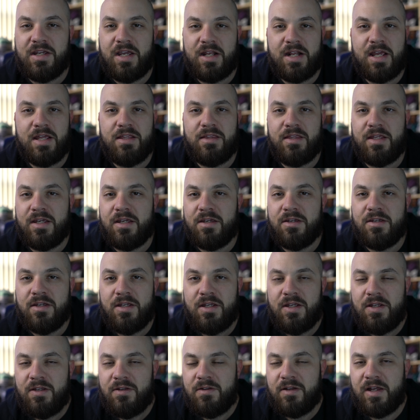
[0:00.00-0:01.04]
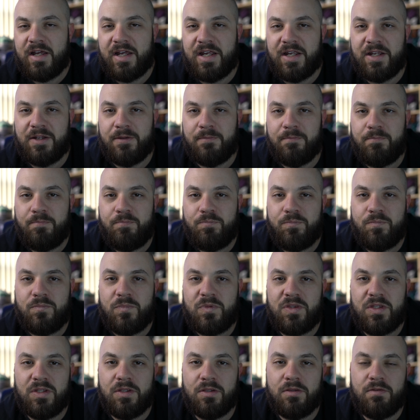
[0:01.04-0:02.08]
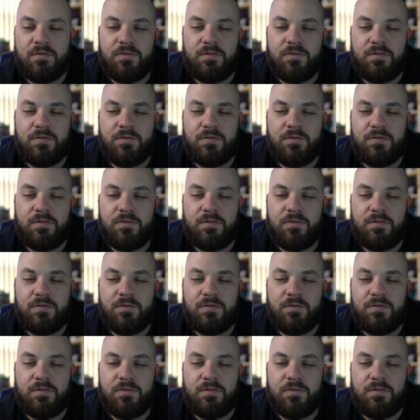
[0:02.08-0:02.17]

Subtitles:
and I think the